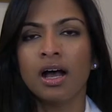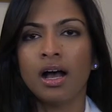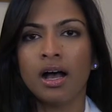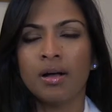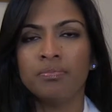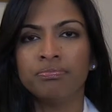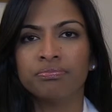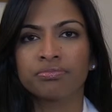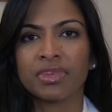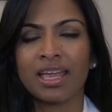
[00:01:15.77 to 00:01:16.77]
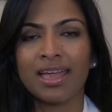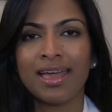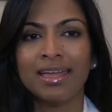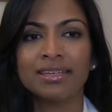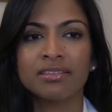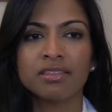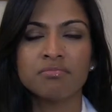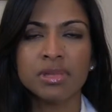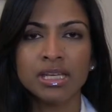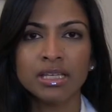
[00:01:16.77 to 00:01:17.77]
And the
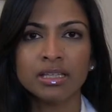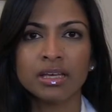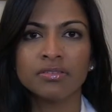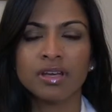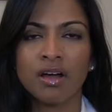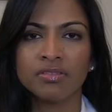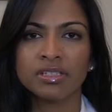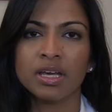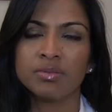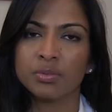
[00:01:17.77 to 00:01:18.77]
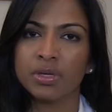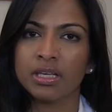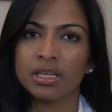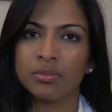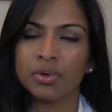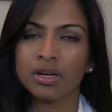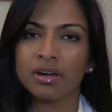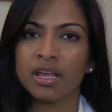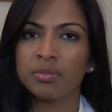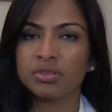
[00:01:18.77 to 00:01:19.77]
mini lift, oftentimes we
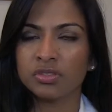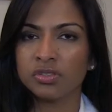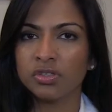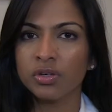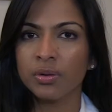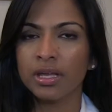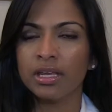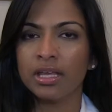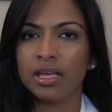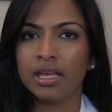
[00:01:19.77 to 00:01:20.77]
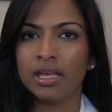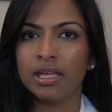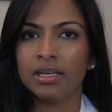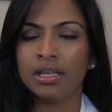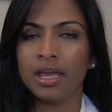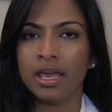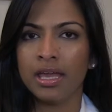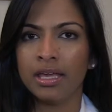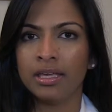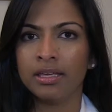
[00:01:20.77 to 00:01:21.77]
are able to do it in
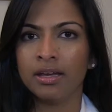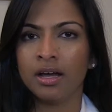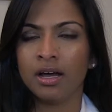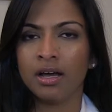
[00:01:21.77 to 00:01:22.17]
a